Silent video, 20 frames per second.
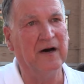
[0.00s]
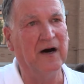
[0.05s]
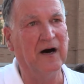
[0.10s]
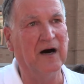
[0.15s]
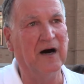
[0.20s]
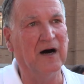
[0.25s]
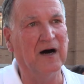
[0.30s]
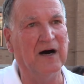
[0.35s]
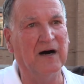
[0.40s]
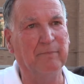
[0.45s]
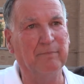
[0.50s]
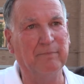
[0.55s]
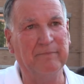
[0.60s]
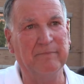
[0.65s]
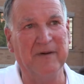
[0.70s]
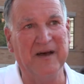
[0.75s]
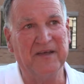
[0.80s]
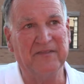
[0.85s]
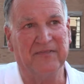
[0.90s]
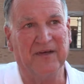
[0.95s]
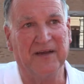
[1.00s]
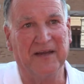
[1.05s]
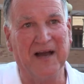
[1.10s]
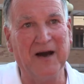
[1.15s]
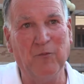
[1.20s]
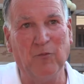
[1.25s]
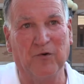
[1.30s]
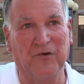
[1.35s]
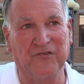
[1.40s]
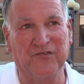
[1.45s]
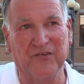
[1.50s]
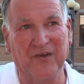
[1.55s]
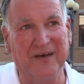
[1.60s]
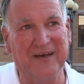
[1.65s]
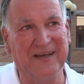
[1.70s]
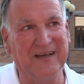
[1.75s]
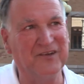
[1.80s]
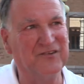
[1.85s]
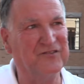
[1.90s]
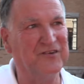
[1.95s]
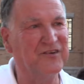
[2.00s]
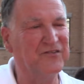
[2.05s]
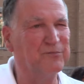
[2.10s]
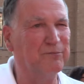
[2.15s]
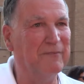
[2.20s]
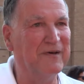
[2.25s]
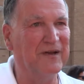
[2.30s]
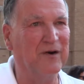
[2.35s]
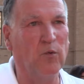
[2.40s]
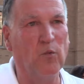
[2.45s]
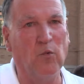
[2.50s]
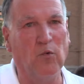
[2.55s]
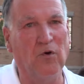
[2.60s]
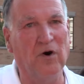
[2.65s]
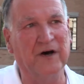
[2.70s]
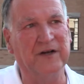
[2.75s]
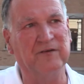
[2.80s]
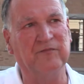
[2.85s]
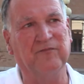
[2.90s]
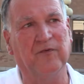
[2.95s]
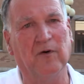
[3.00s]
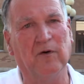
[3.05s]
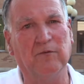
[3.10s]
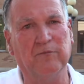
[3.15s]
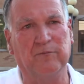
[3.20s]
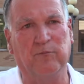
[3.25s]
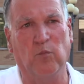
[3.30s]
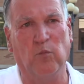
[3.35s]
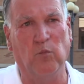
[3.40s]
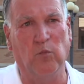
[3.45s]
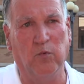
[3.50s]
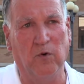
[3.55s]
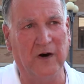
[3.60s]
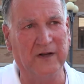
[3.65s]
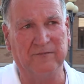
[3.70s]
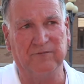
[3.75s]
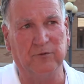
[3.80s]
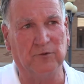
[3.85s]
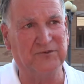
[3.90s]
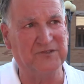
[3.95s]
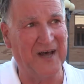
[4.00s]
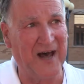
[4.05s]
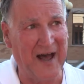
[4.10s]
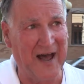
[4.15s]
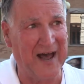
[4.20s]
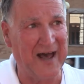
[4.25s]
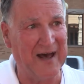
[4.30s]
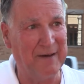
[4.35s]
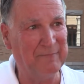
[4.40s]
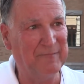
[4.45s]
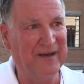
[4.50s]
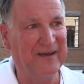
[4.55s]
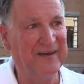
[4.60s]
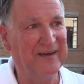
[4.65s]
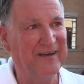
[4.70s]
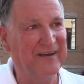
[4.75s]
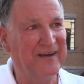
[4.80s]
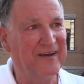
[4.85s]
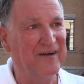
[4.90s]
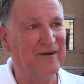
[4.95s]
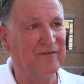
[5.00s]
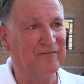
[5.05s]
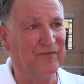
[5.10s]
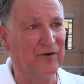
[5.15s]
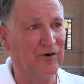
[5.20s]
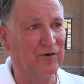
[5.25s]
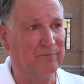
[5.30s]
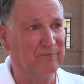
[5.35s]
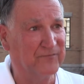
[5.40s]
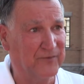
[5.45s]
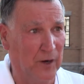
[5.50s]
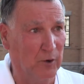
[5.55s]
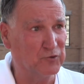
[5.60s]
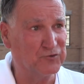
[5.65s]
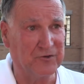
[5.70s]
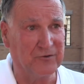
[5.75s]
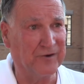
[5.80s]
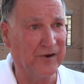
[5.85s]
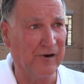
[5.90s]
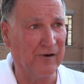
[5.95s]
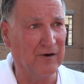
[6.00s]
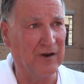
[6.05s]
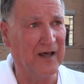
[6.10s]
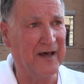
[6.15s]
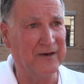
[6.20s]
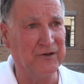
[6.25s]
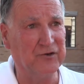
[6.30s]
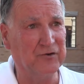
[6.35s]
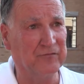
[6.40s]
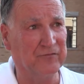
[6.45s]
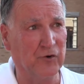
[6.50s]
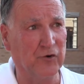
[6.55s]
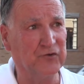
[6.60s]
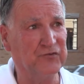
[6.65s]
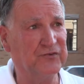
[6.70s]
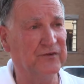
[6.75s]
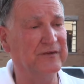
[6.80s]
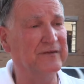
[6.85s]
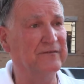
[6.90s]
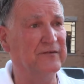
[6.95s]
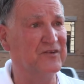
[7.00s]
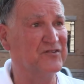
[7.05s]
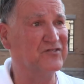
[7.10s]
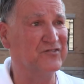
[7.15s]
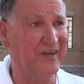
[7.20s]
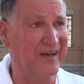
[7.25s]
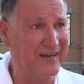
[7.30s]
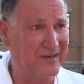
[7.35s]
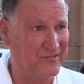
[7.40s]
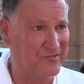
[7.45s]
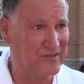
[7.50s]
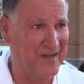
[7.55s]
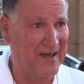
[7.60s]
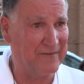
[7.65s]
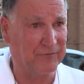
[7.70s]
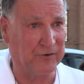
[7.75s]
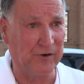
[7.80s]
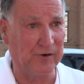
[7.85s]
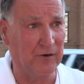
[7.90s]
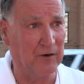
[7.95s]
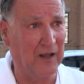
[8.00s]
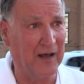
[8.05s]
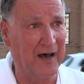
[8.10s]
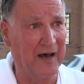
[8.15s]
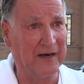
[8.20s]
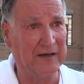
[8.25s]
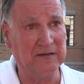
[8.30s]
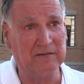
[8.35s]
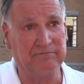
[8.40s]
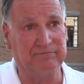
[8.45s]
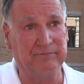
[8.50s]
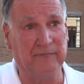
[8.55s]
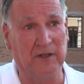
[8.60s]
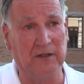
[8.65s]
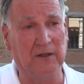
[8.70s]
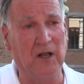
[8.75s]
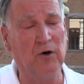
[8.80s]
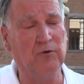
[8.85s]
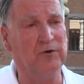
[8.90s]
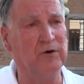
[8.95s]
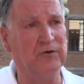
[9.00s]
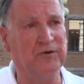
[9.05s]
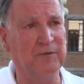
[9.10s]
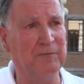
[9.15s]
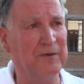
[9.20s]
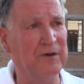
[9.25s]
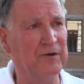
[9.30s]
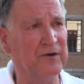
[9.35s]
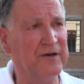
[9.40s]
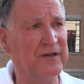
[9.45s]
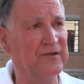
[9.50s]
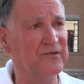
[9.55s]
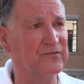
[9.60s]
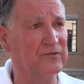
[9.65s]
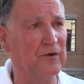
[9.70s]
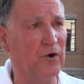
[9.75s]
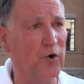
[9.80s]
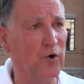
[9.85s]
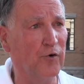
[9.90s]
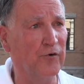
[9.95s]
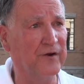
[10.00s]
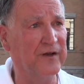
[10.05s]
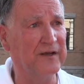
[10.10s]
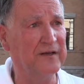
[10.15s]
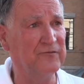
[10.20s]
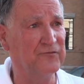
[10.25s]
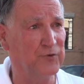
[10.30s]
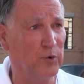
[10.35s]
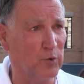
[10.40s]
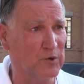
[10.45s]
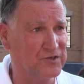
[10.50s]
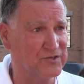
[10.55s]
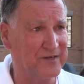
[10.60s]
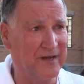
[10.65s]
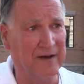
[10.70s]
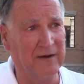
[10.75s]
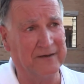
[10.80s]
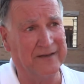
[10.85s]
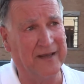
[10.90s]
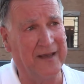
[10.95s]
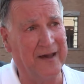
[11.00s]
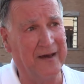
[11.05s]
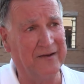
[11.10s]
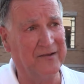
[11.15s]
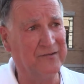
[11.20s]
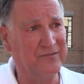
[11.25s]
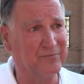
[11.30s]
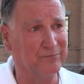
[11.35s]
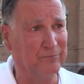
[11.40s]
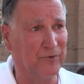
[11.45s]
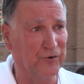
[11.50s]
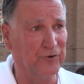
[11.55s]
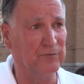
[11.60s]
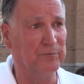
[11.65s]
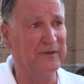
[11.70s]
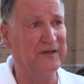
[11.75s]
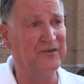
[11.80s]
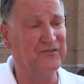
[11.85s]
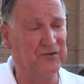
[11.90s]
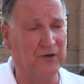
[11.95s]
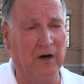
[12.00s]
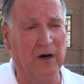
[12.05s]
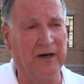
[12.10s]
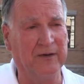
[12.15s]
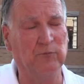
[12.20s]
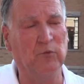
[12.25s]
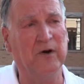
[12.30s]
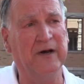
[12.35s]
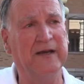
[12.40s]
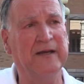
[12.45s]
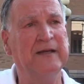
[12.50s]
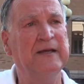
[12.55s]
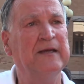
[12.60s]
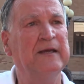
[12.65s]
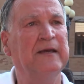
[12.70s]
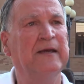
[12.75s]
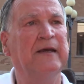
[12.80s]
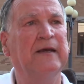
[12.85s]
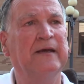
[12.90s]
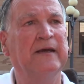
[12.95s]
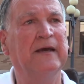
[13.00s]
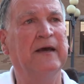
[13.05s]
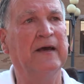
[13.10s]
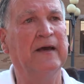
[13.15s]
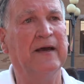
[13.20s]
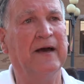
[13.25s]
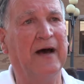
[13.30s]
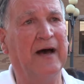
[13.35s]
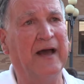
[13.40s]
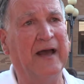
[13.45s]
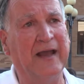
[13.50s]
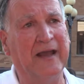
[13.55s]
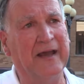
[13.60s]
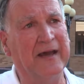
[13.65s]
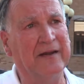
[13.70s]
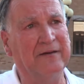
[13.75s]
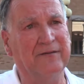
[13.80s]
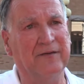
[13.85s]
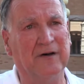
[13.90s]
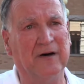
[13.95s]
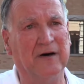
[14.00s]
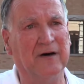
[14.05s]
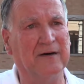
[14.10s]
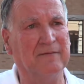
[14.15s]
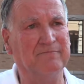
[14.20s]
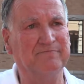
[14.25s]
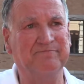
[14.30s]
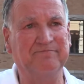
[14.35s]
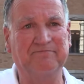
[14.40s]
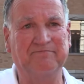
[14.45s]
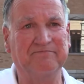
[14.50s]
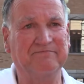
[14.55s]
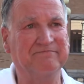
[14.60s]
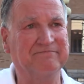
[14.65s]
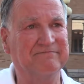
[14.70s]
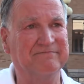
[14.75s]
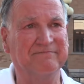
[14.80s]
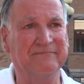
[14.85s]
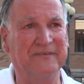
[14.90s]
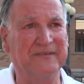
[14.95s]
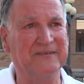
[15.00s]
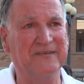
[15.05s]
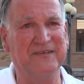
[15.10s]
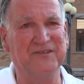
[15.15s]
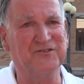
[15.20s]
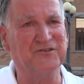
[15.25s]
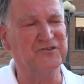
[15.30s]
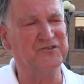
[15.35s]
Uh, main thing I want to say is it's been a wonderful, wonderful time for Coastal Carolina University, the state of South Carolina, the local communities in Horry and Georgetown counties, Myrtle Beach, Conway, and uh, it's